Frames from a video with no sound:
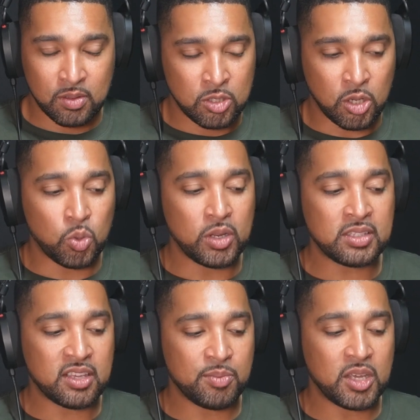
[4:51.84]
So will this
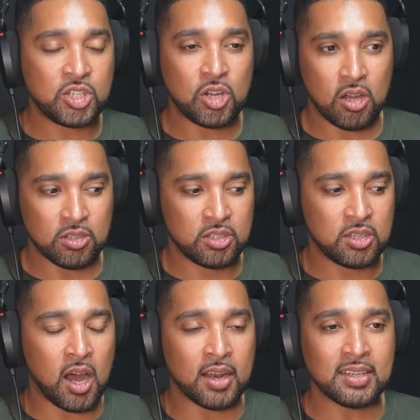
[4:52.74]
give me a chance
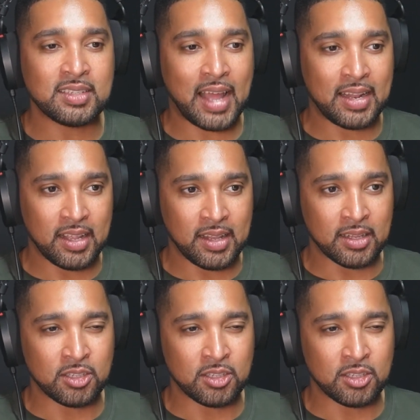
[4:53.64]
to understand it then?